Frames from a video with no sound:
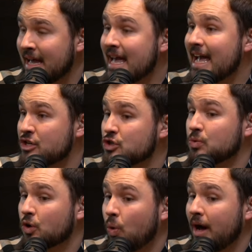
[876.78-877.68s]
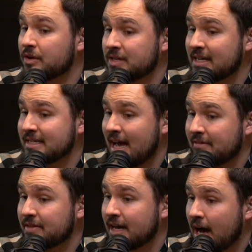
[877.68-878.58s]
It just requires us to have
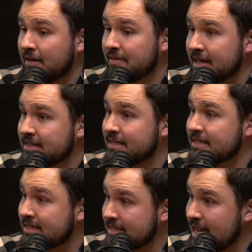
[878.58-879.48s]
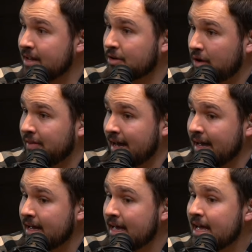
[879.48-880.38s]
the confidence to stand on that
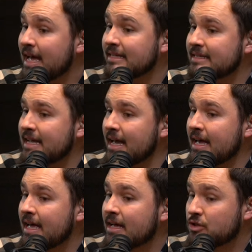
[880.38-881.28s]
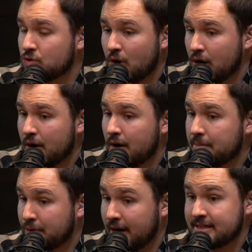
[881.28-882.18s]
and to say to our
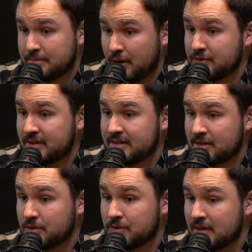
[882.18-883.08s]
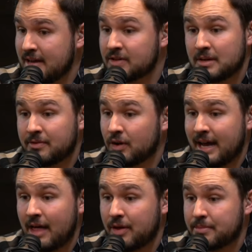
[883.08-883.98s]
Protestant brothers and sisters, even some of our
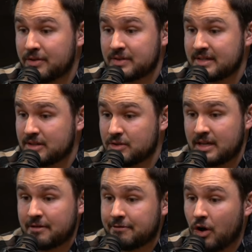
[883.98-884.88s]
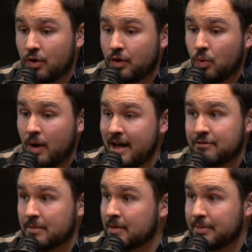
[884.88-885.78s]
Catholic brothers and sisters that have fallen away
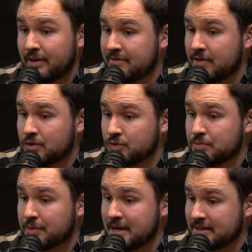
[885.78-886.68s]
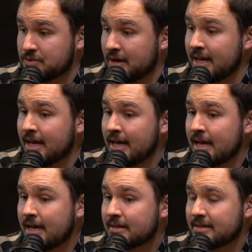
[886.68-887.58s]
from the belief in the true presence, right? Mm-hmm.
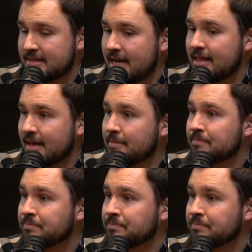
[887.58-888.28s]
To say to them,